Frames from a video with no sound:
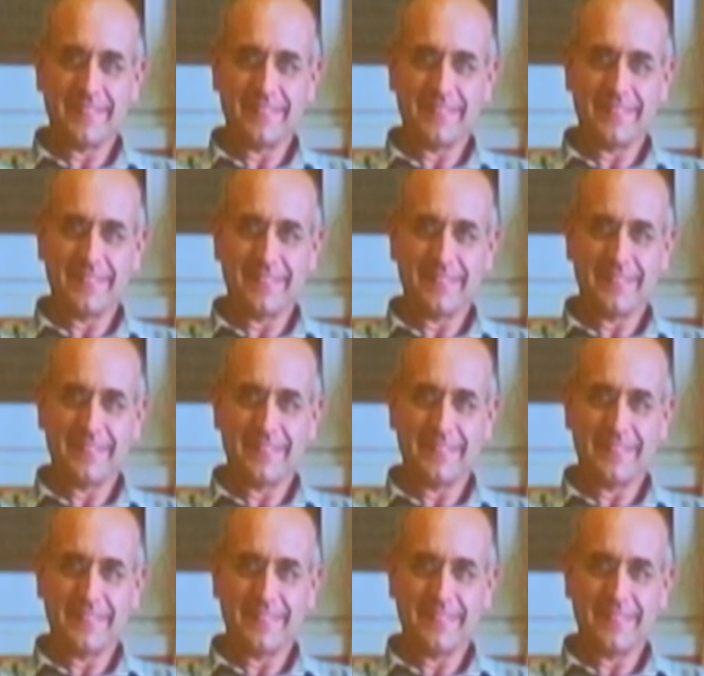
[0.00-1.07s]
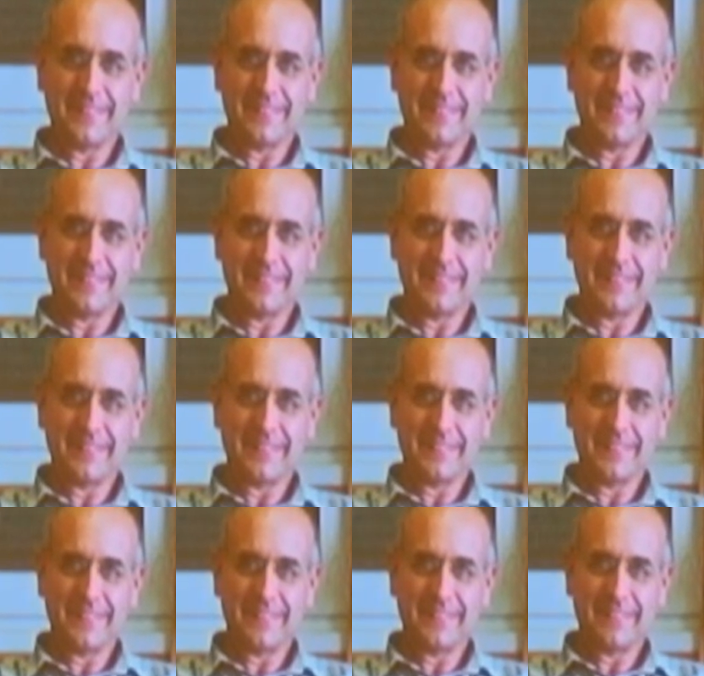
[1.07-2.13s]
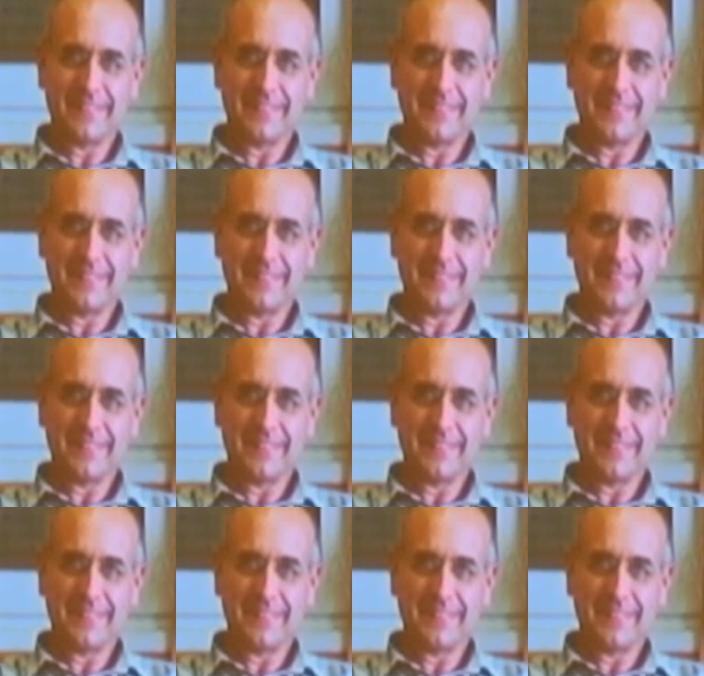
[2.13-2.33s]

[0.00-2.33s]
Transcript: Nobody speaks.